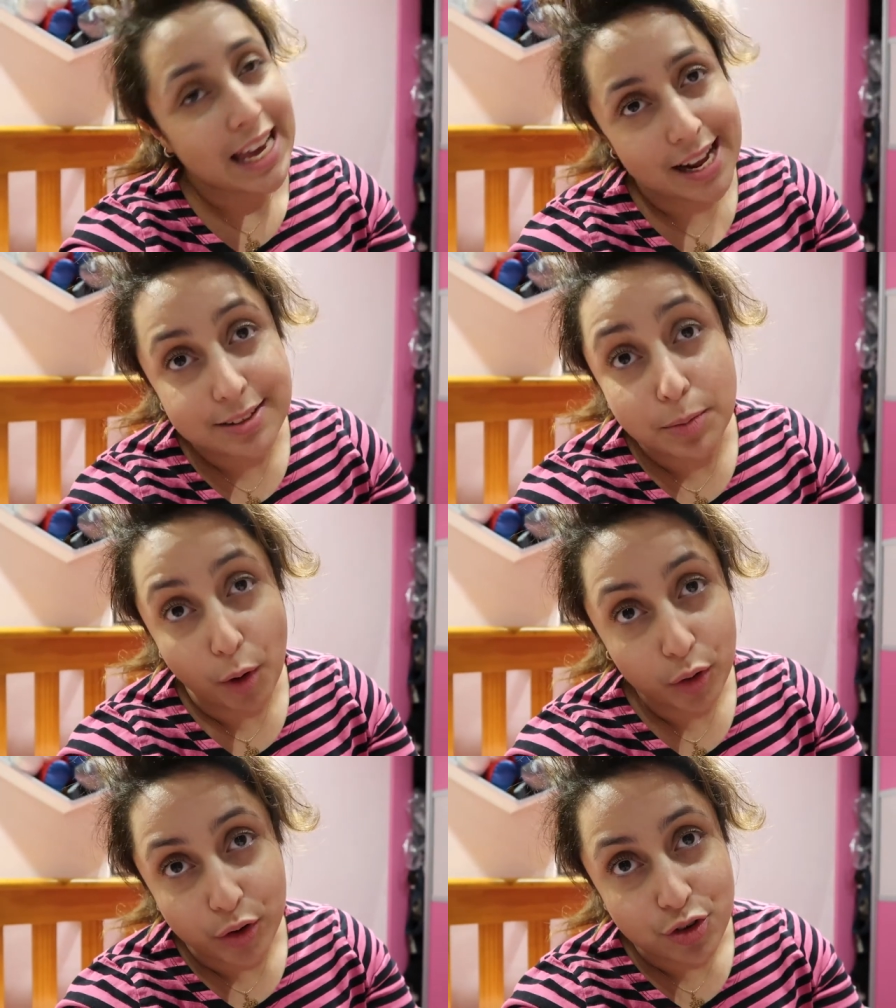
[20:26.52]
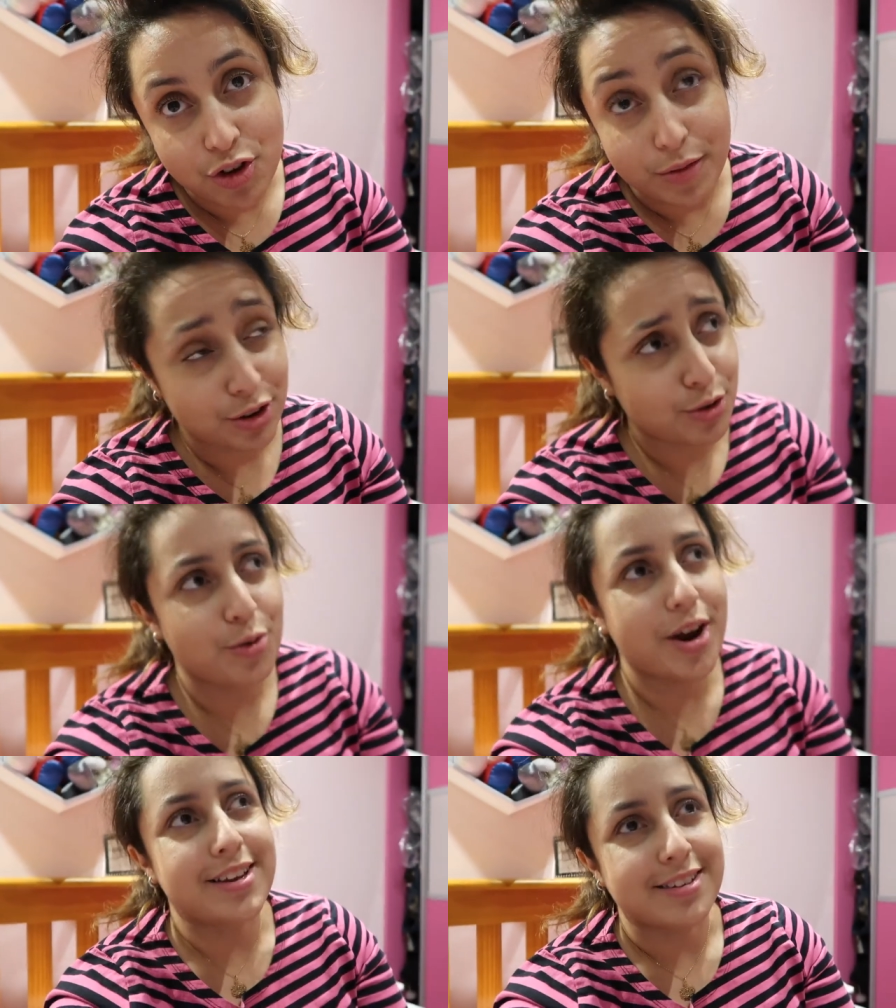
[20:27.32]
It's a bonkers show, it's
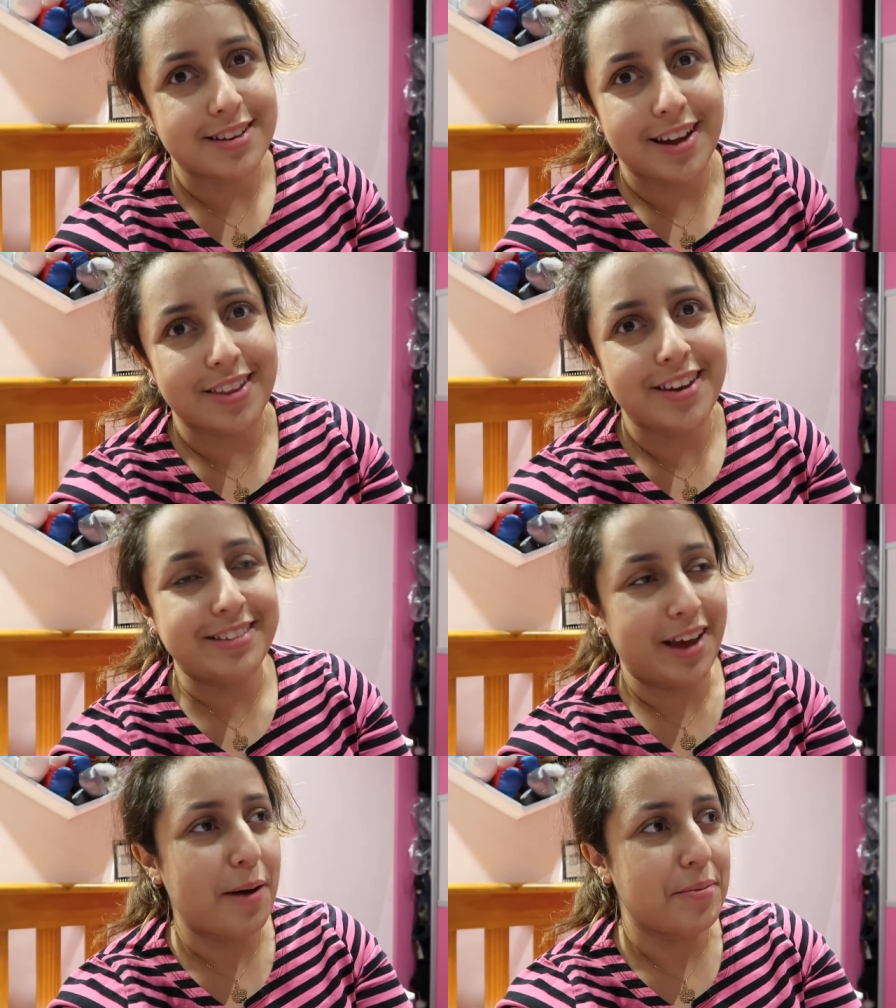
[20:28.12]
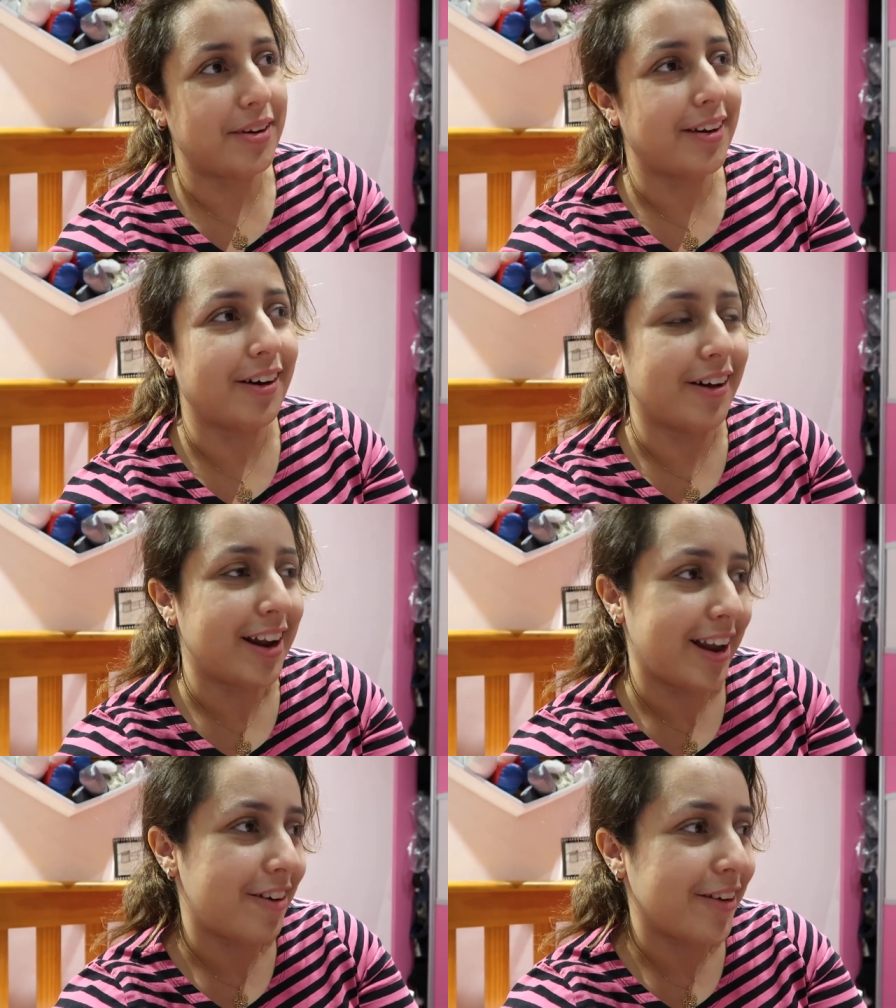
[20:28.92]
crazy, like the things that happen in it are
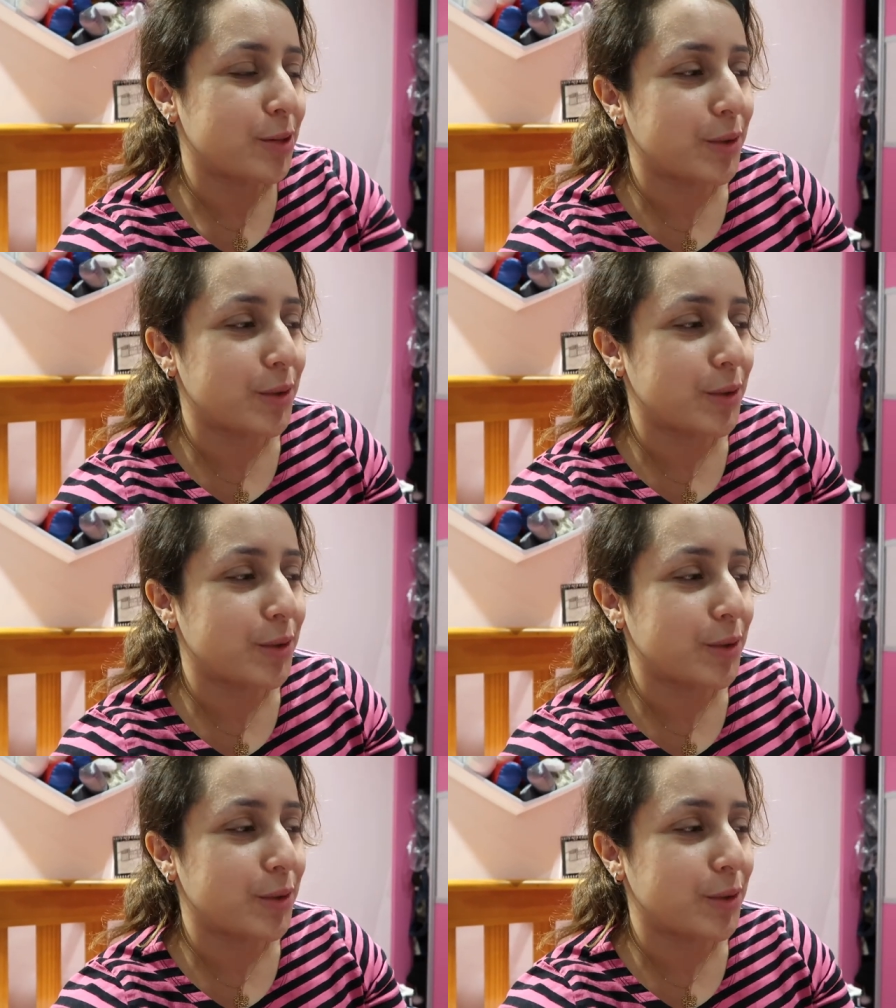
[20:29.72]
hilarious,